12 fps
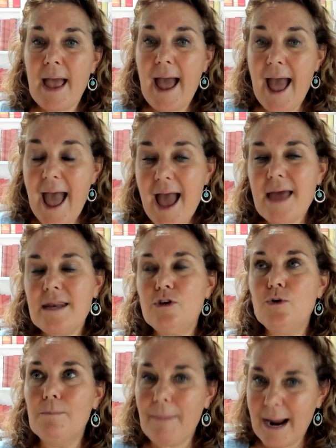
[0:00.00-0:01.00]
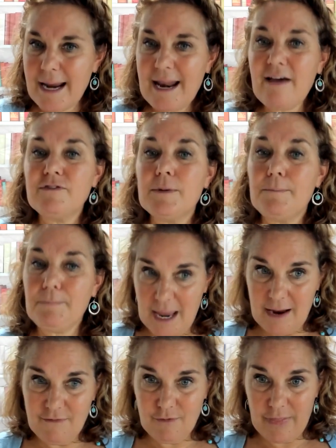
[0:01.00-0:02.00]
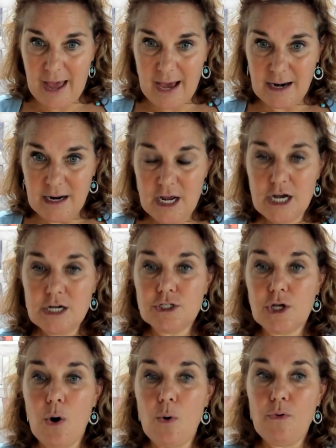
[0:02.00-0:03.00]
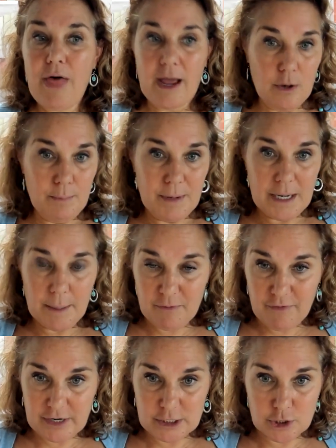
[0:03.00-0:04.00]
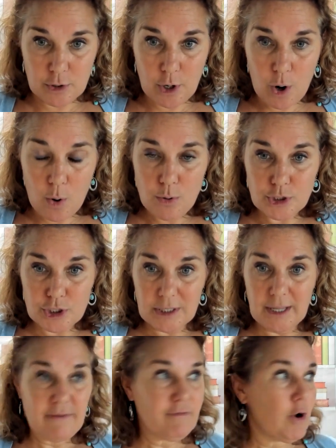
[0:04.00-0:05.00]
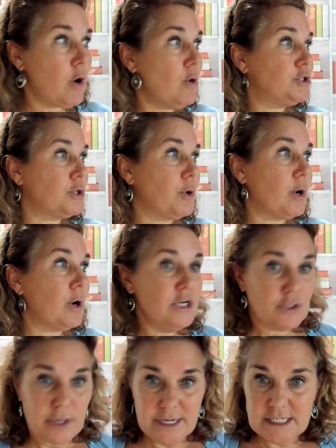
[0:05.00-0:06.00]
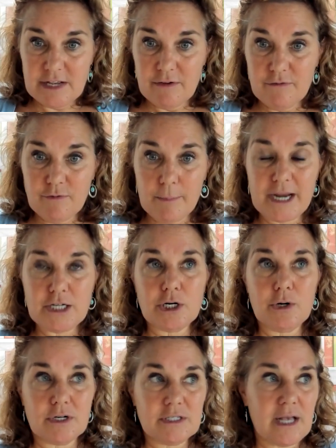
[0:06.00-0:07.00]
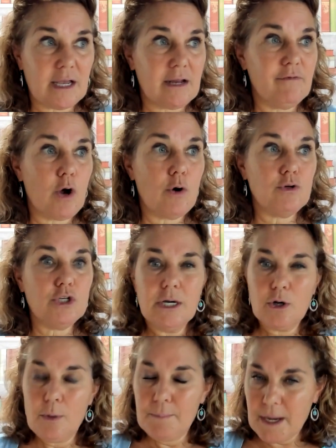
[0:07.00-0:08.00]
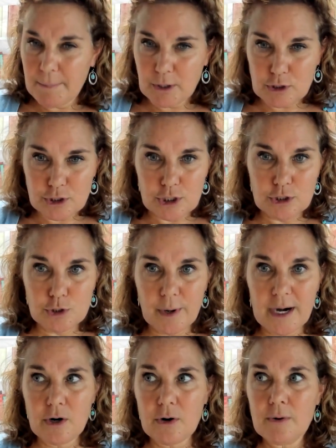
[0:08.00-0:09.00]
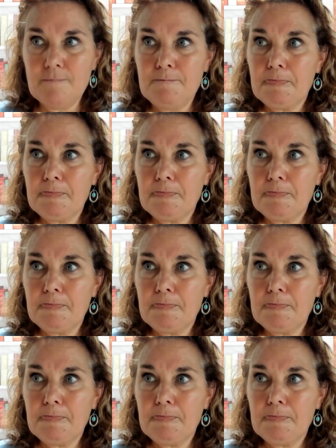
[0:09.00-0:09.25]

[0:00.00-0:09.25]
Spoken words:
and you might have to pay for that. So that could be a professional coach, a life coach, or transformation or executive coach, could be a personal trainer.